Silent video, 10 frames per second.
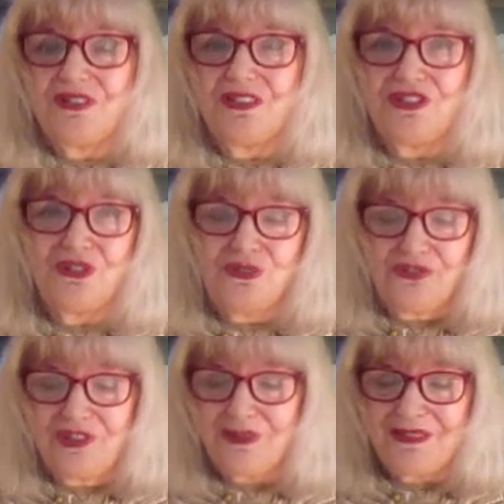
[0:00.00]
his youth
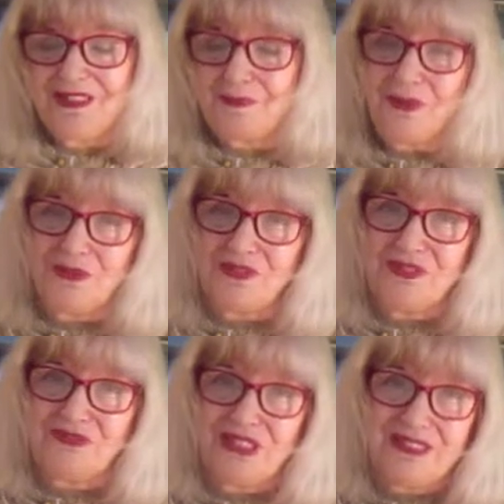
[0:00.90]
and he wasn't supposed
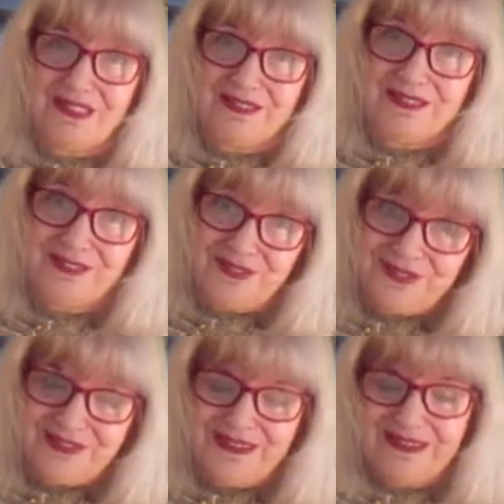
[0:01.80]
to retell the
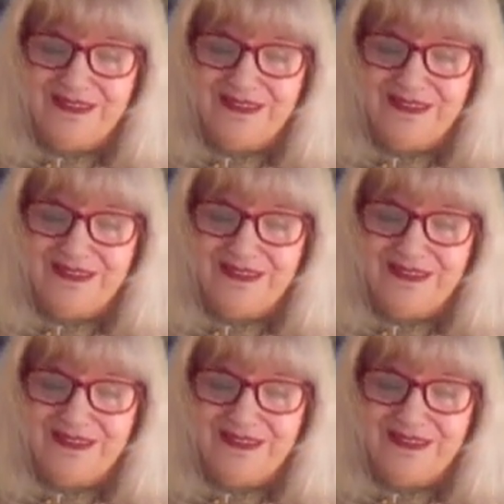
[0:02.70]
story.